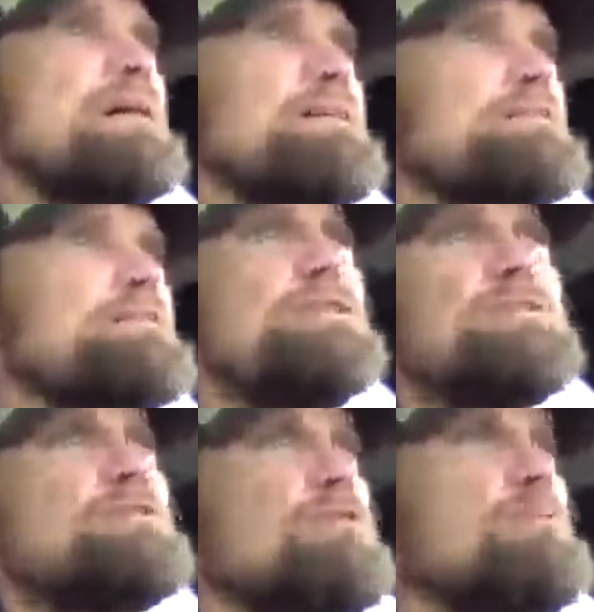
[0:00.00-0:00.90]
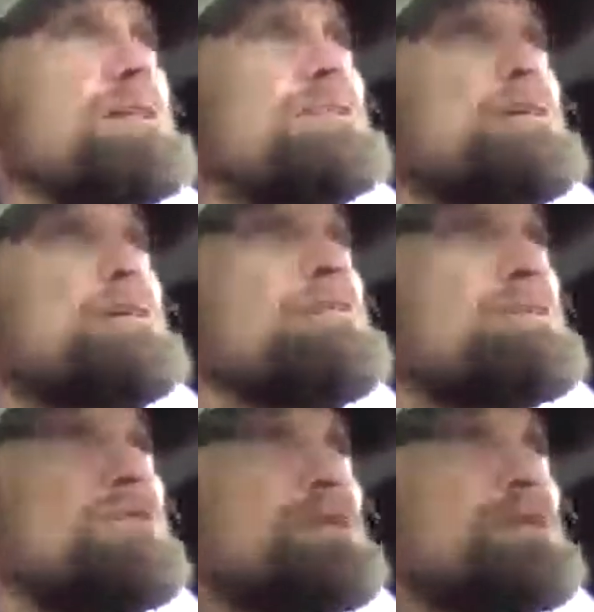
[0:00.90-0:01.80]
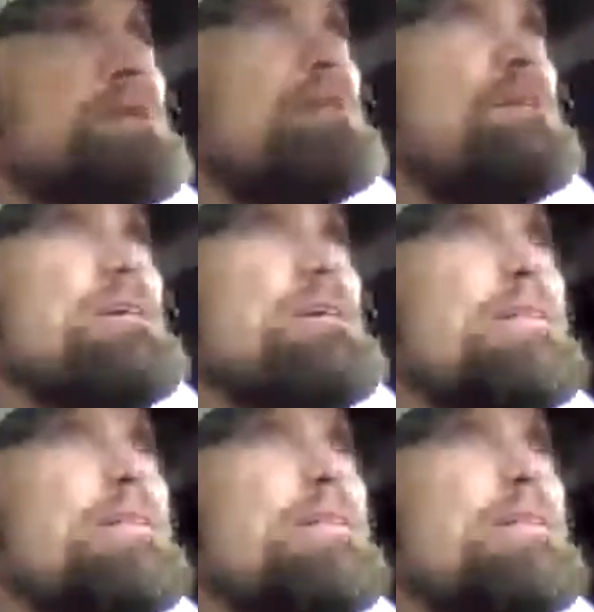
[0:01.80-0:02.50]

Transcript: There's just so much construction in